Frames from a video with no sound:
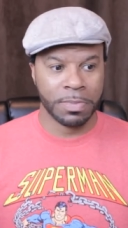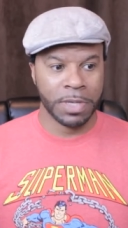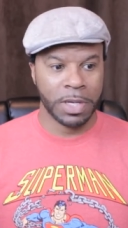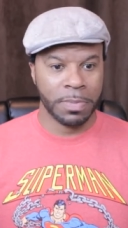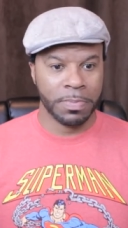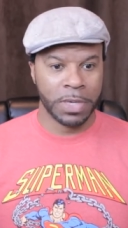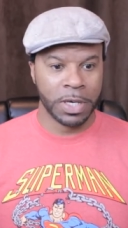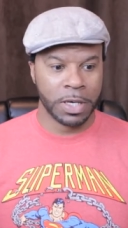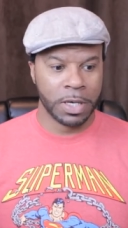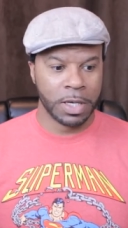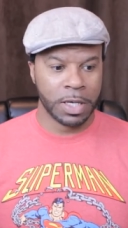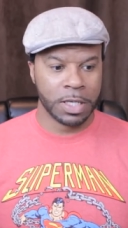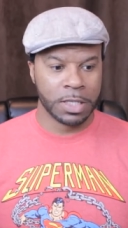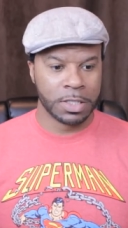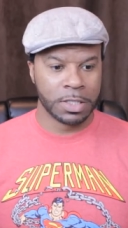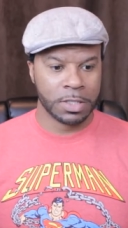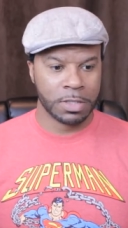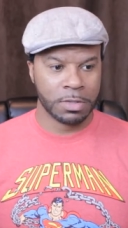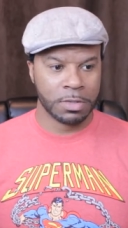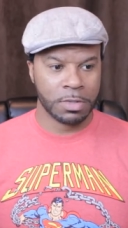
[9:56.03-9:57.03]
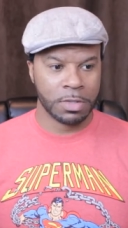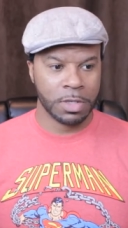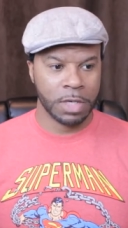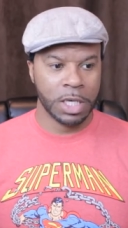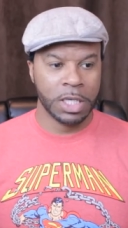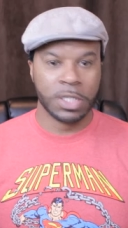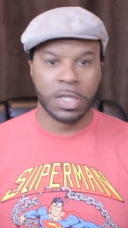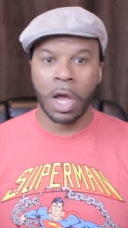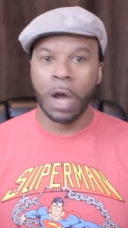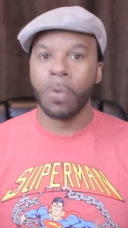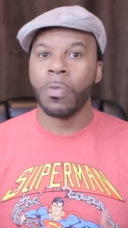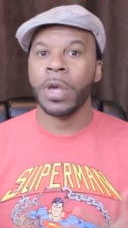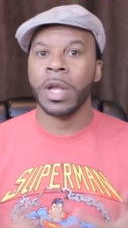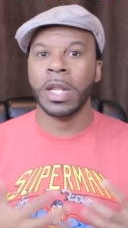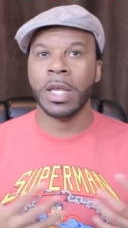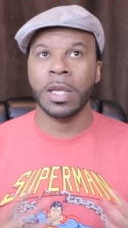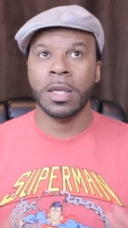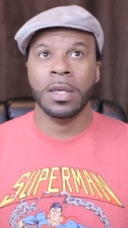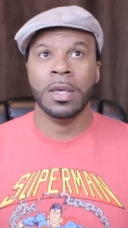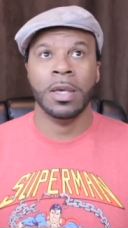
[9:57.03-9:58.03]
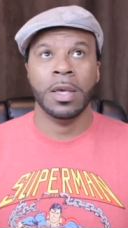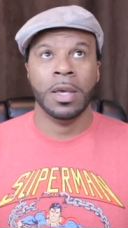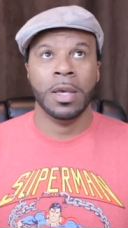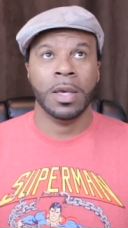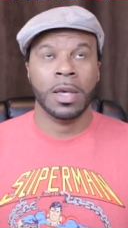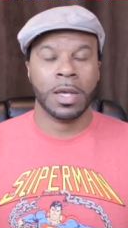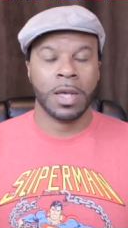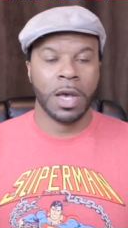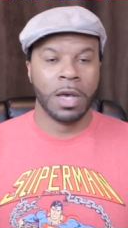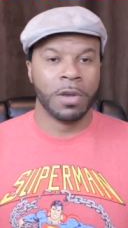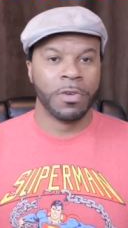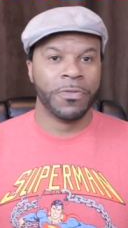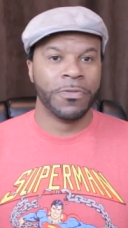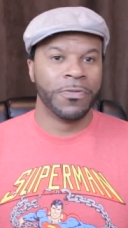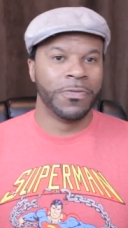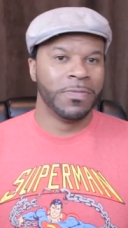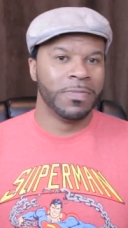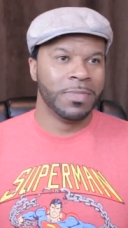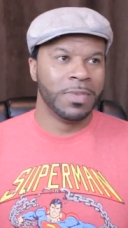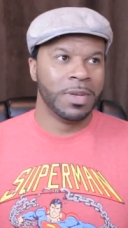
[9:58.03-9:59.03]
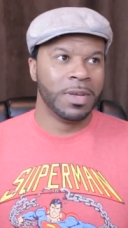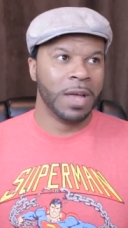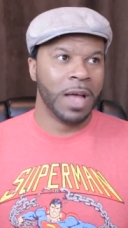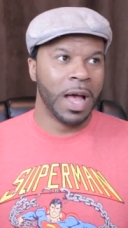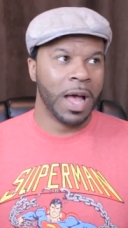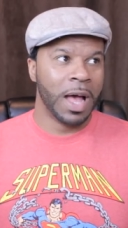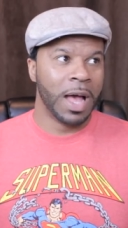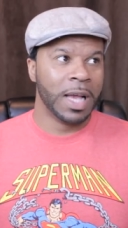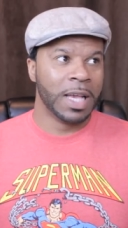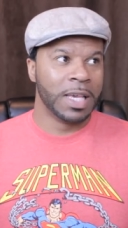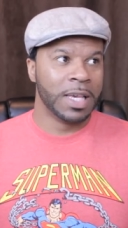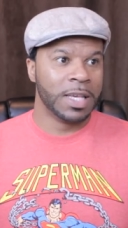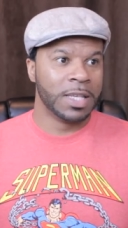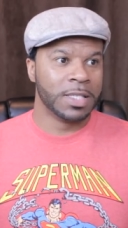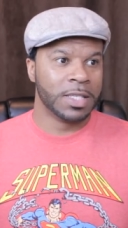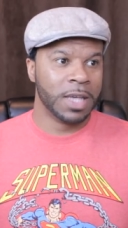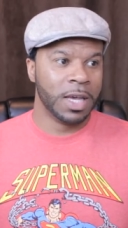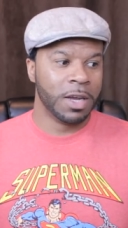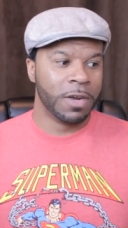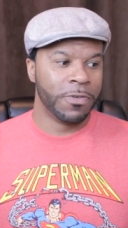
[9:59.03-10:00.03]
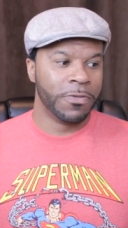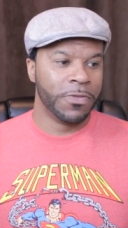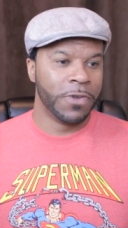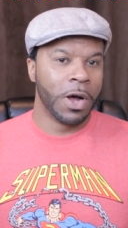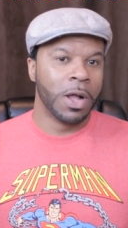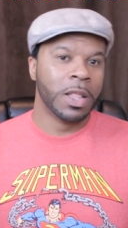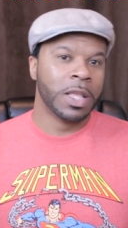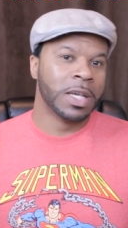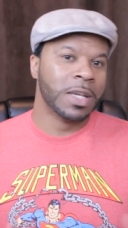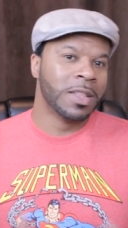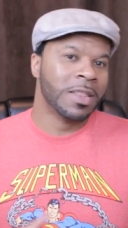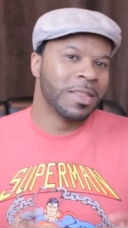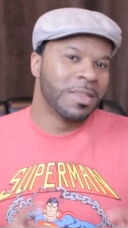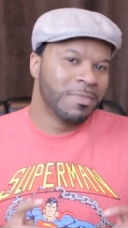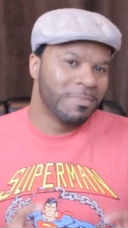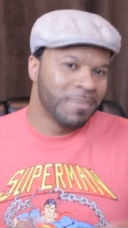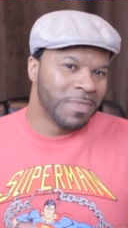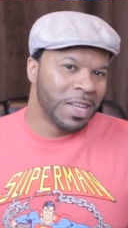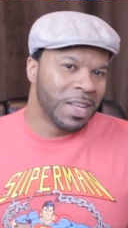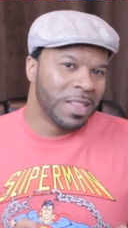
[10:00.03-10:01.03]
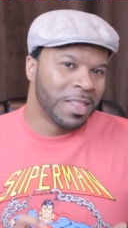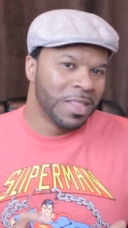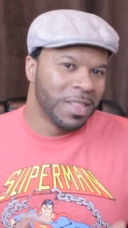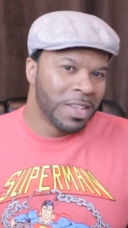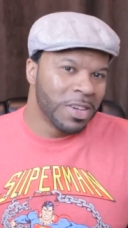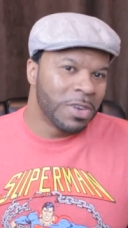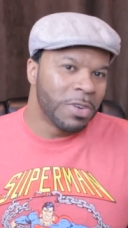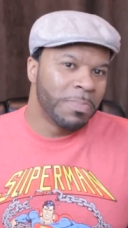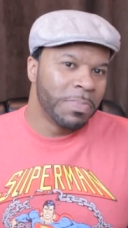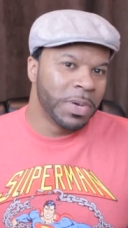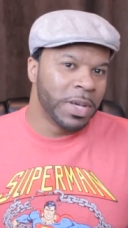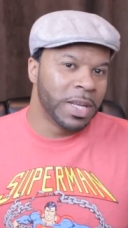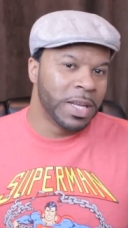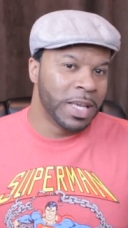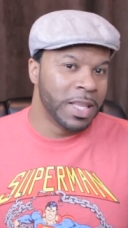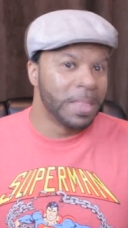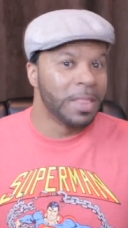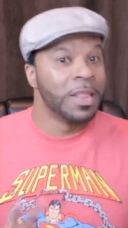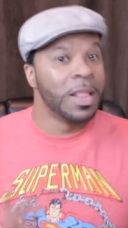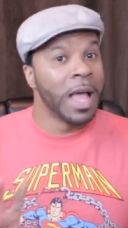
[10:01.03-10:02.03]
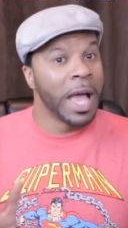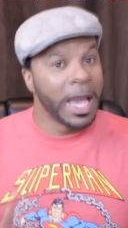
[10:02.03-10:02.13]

I mean, because he's already kind of I guess, kind of falling a little bit in